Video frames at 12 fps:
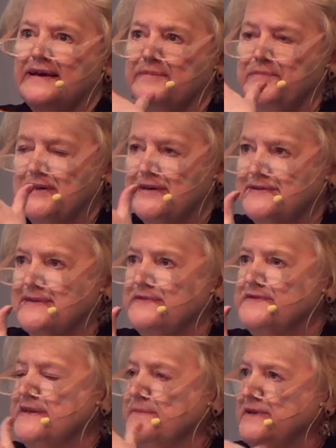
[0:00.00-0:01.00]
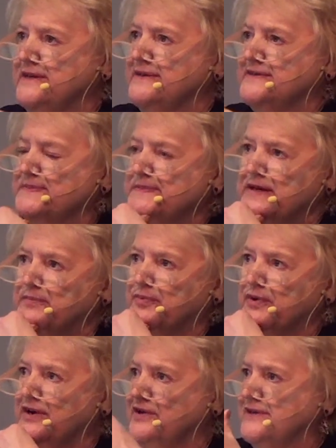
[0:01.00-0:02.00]
Because if somebody gives me a
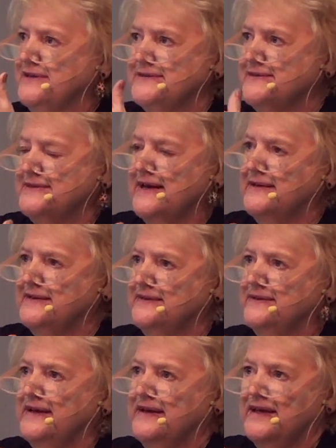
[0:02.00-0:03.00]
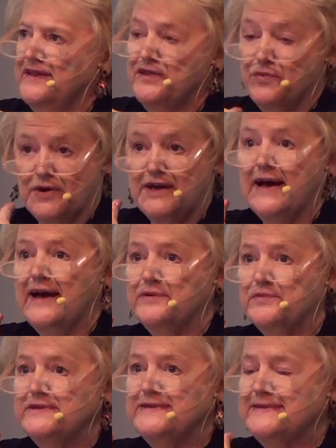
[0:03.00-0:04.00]
prayer and it's not in the way
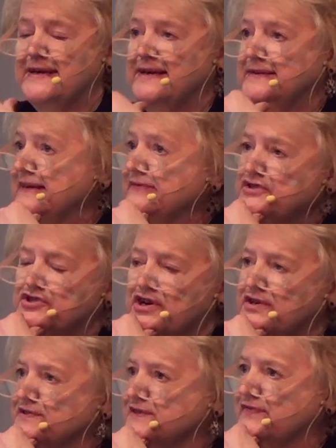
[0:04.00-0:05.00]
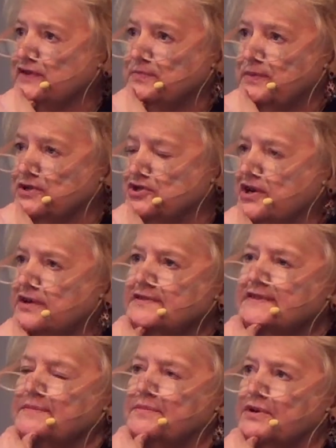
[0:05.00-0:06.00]
I would say it, even Charles Fillmore,
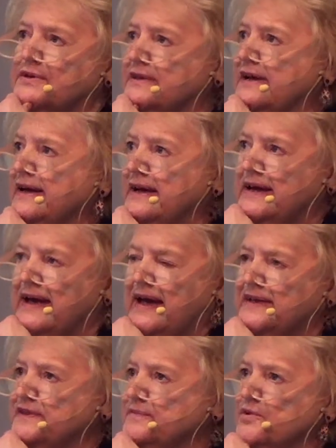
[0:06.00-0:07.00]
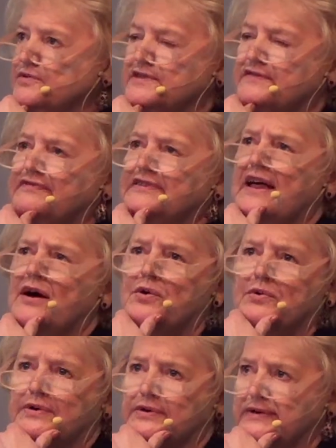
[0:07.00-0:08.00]
Charles and Myrtle, had the most
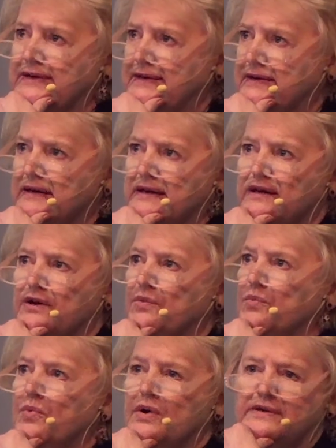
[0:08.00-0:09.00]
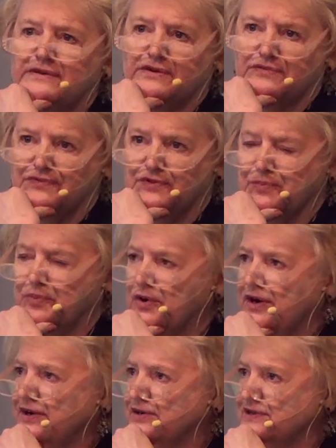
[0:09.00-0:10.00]
flowery, wonderful
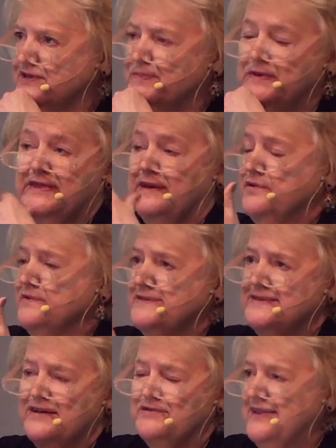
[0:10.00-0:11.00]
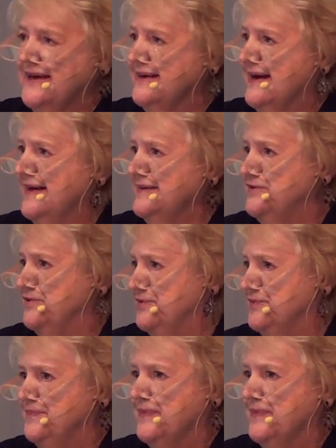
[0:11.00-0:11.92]
prayers, but they don't sound like I do.